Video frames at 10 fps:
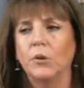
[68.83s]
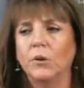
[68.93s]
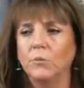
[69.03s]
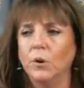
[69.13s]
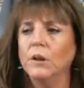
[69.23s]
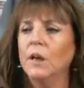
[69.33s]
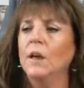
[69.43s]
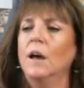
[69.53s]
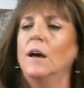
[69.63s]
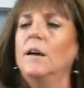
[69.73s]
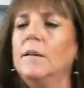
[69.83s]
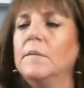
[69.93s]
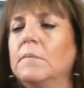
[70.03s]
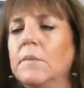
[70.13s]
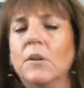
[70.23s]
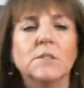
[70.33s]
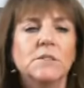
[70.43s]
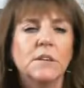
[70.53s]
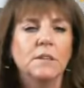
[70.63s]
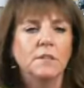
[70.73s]
and wood. You can
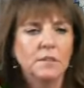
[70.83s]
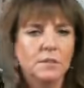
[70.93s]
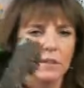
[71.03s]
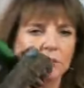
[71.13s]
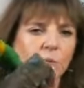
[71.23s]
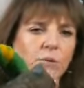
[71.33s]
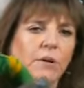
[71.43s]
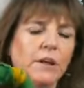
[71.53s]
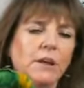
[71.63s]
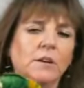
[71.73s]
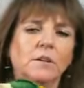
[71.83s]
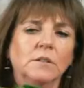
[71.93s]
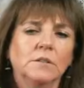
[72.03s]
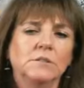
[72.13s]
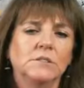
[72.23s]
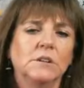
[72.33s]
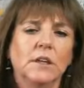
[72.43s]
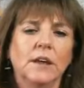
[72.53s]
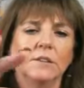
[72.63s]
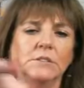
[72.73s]
see this one right here
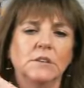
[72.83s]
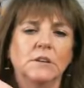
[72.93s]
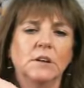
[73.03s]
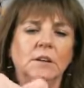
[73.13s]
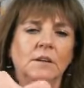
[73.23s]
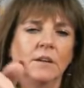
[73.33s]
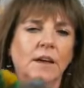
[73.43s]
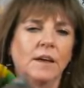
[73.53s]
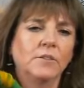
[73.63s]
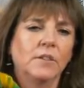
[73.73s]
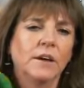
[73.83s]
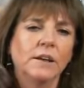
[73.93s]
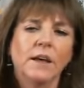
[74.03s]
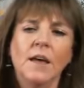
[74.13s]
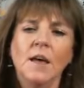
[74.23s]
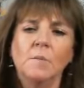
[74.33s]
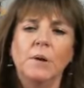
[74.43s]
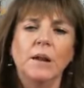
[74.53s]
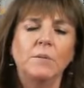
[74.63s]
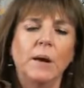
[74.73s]
still has the handle on it.
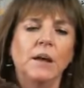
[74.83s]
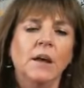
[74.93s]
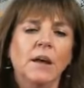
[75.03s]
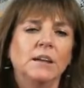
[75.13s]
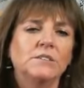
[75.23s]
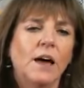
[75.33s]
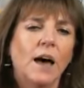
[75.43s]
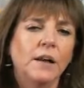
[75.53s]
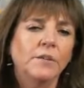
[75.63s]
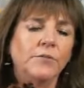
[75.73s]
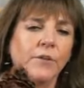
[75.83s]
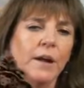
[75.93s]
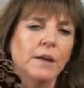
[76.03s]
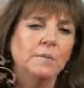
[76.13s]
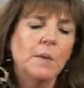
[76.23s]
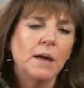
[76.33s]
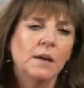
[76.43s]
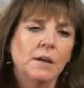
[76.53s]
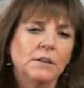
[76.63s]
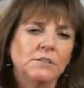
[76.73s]
But anyway, it's on a frame,
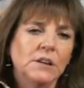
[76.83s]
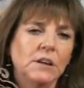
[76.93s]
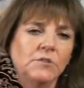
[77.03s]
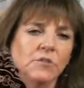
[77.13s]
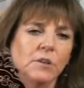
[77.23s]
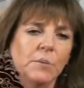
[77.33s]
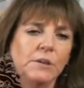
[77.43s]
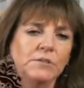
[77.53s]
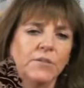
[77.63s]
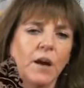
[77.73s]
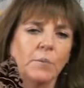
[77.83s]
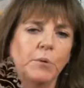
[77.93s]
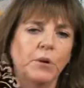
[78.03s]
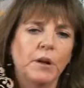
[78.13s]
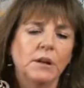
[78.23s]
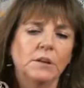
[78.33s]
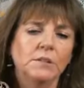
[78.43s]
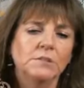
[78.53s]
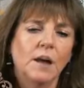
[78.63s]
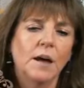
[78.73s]
and each little piece of copper
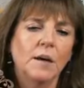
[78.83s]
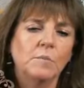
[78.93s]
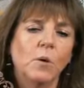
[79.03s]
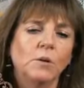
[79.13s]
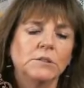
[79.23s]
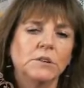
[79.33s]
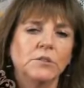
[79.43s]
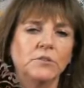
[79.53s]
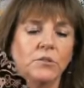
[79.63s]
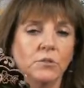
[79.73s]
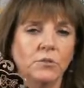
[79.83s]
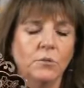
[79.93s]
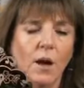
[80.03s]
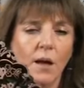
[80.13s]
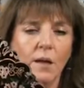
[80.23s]
is molded to